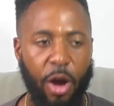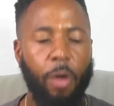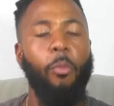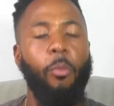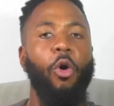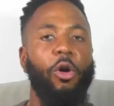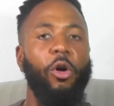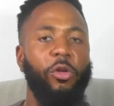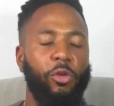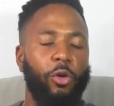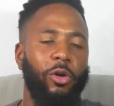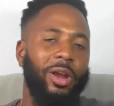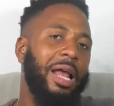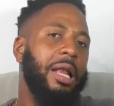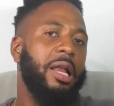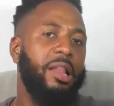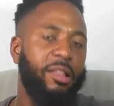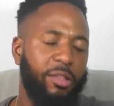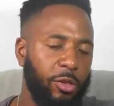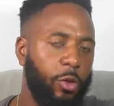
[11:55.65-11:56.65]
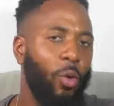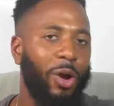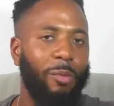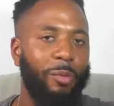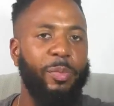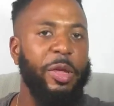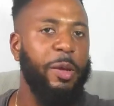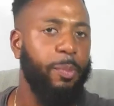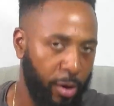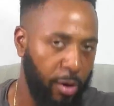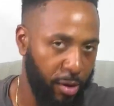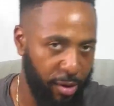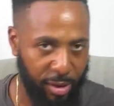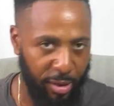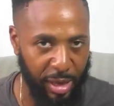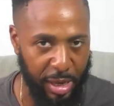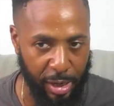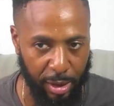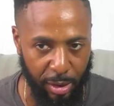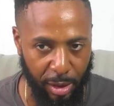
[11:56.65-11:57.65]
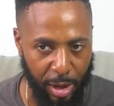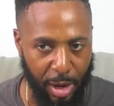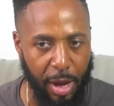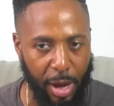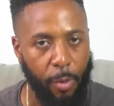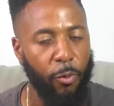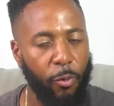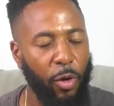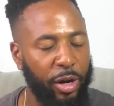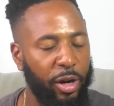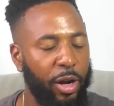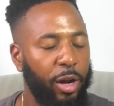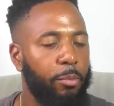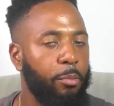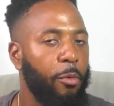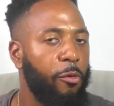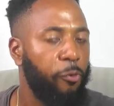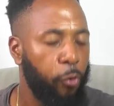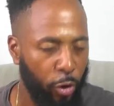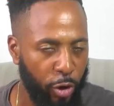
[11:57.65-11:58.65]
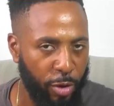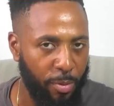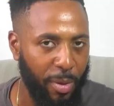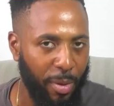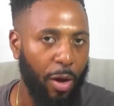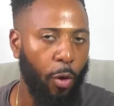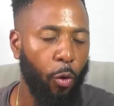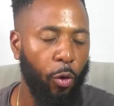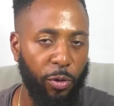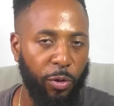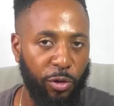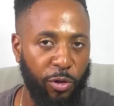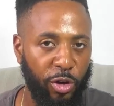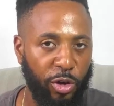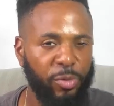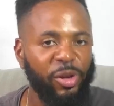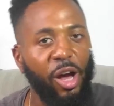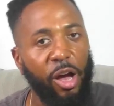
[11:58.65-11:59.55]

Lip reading: More so than listen to what people are saying rather than before doing my own research.